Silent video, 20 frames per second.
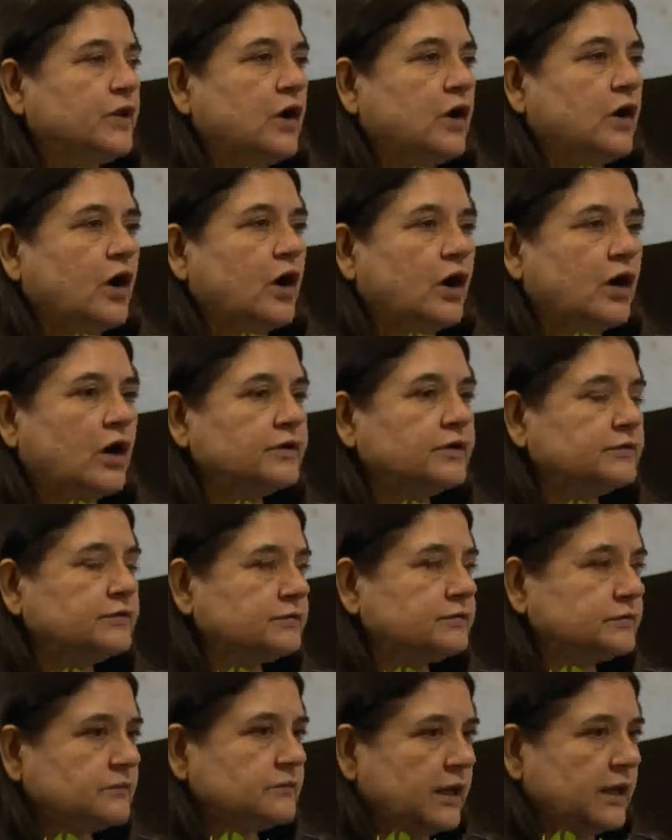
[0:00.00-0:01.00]
on
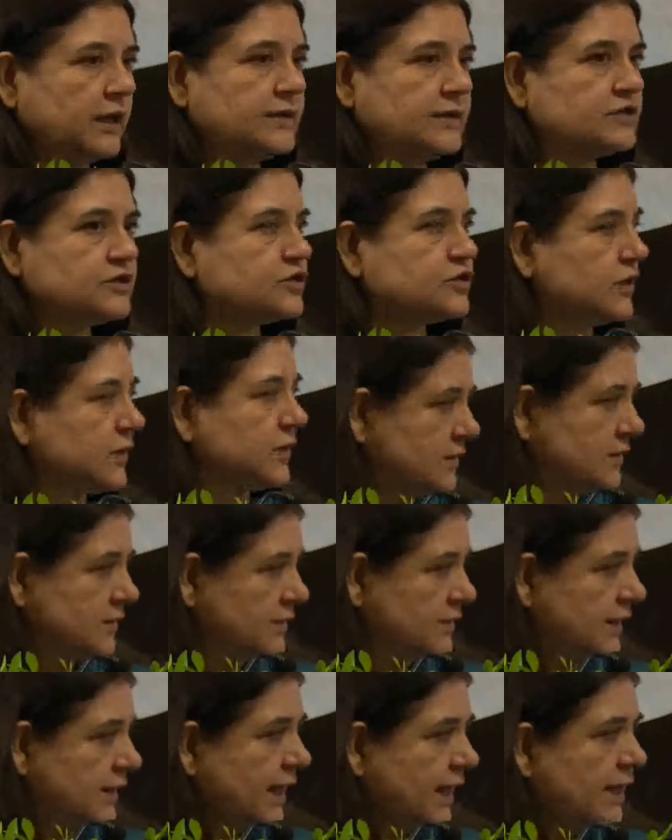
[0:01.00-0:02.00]
industry,
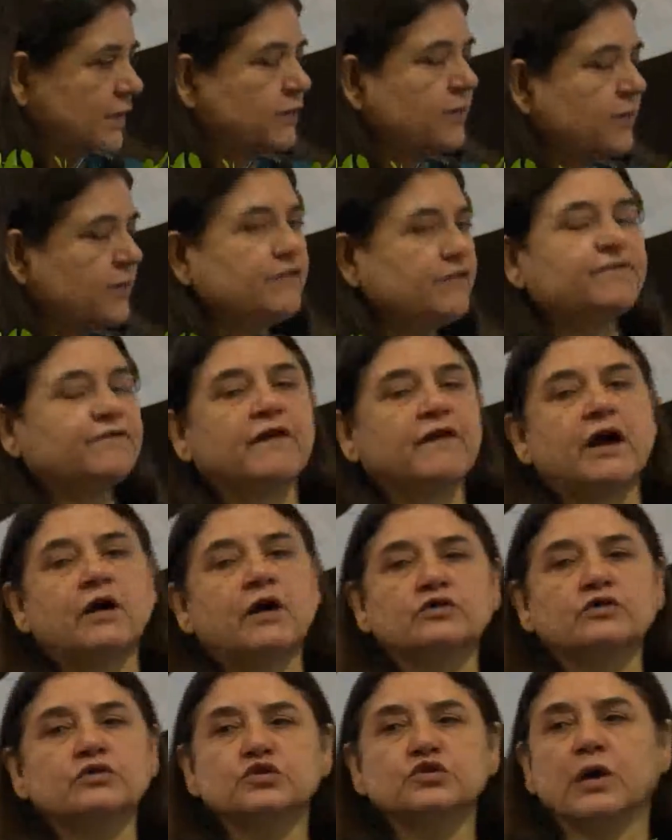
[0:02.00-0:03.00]
and we
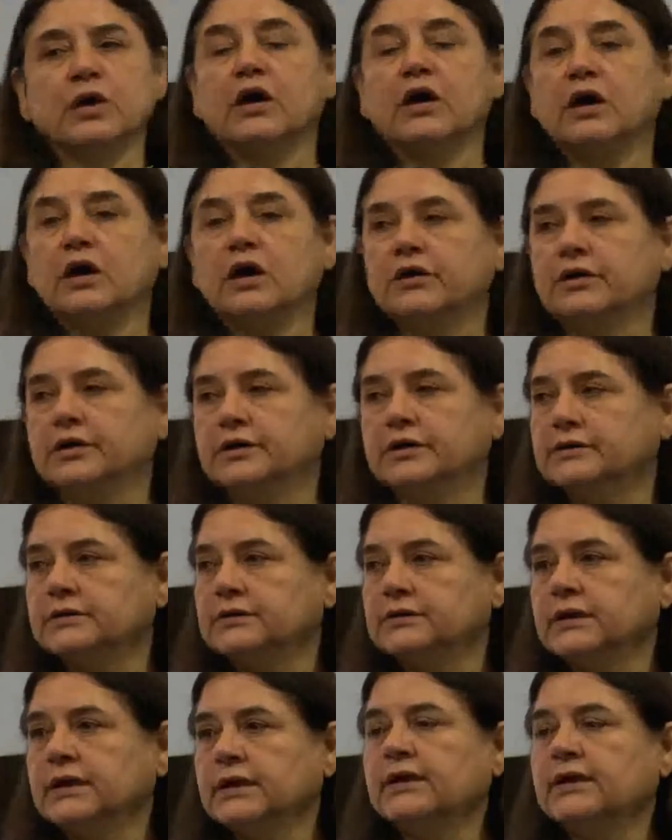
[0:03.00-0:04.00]
found to our horror
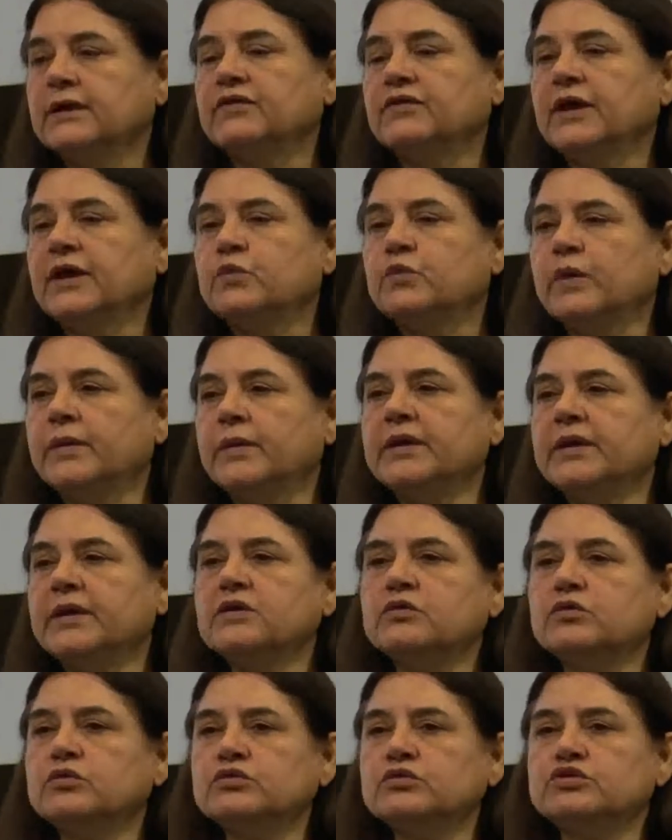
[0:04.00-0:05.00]
that women
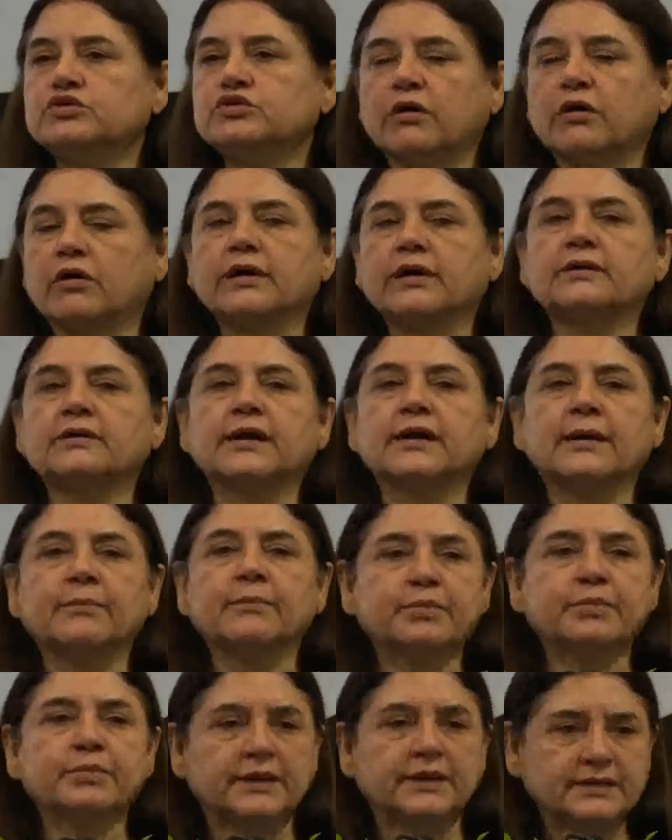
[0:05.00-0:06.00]
who join
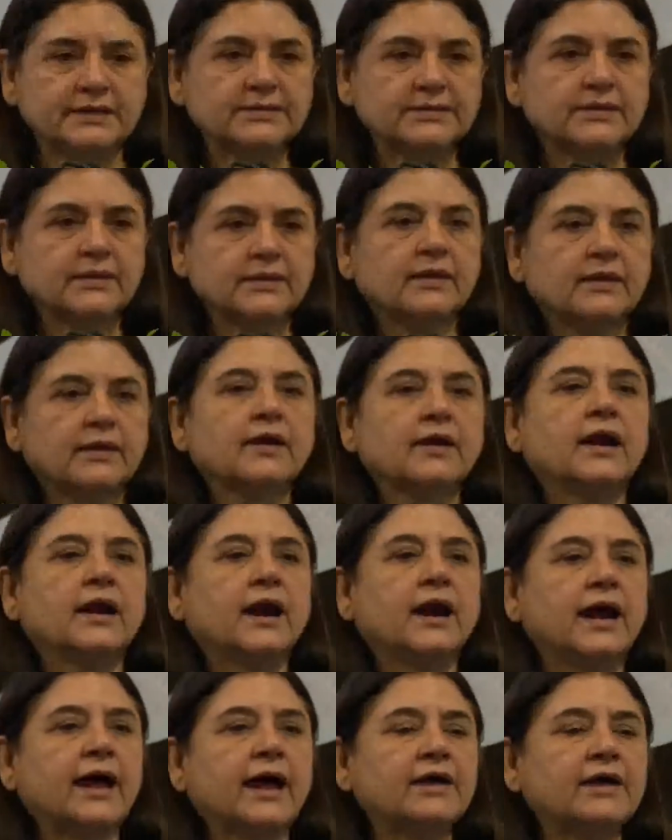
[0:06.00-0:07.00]
companies
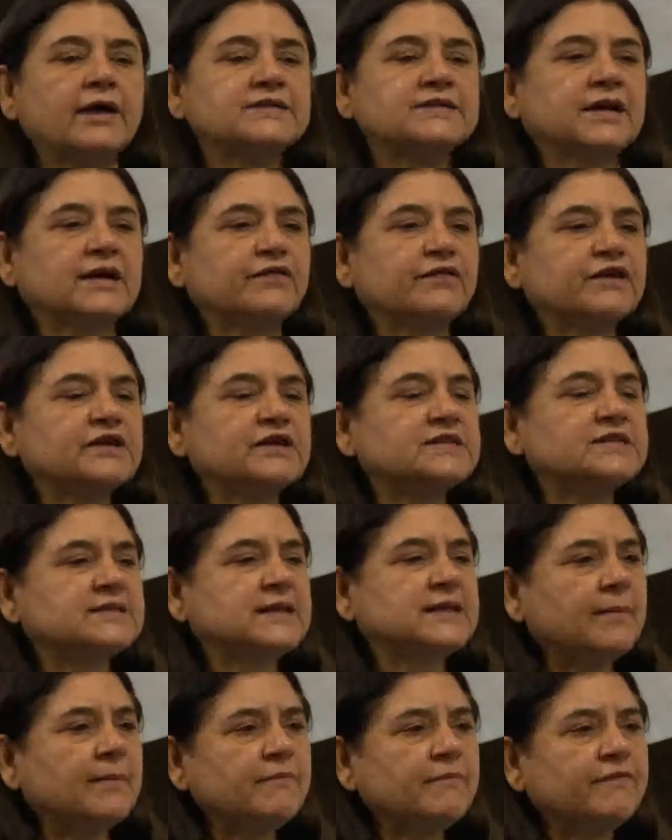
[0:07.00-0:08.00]
suffer
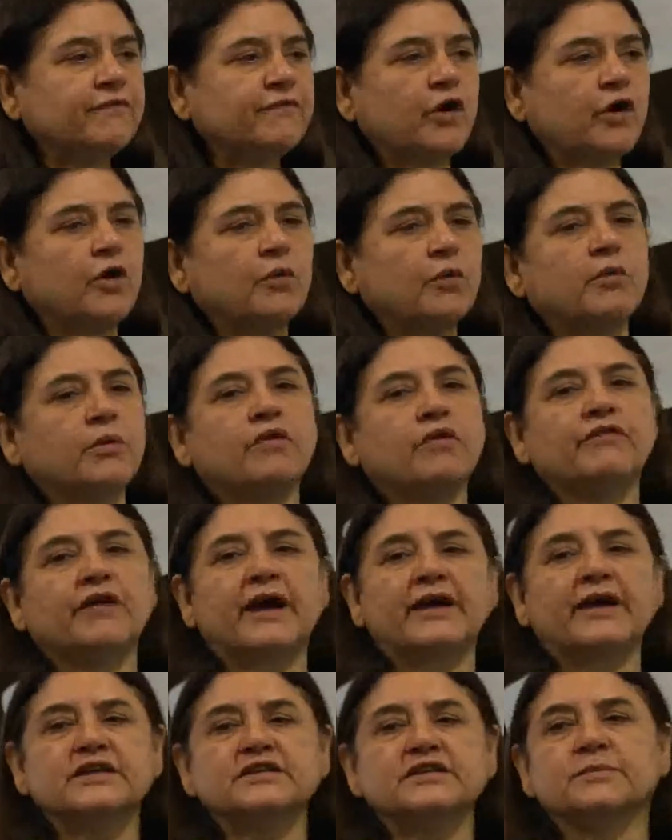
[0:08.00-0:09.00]
some form of
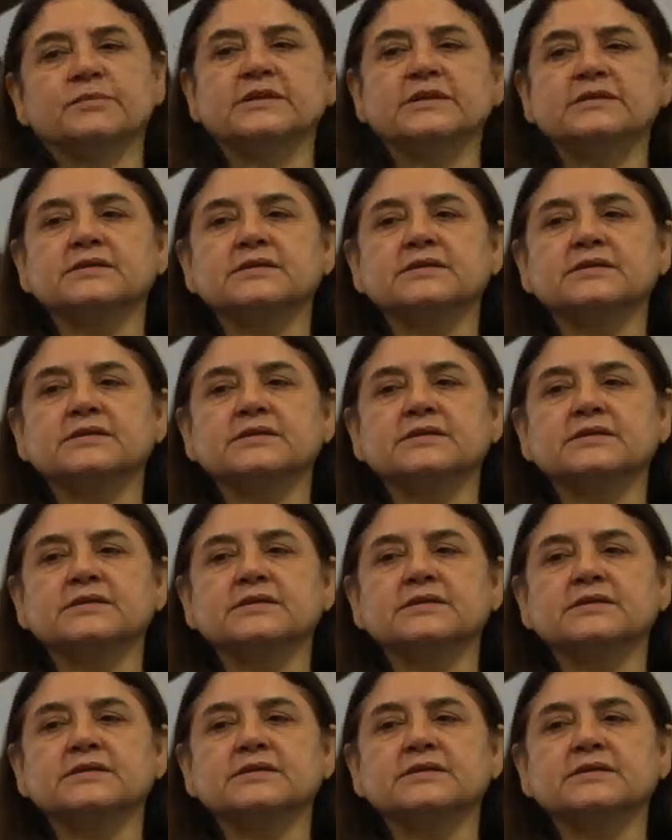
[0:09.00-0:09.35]
harassment.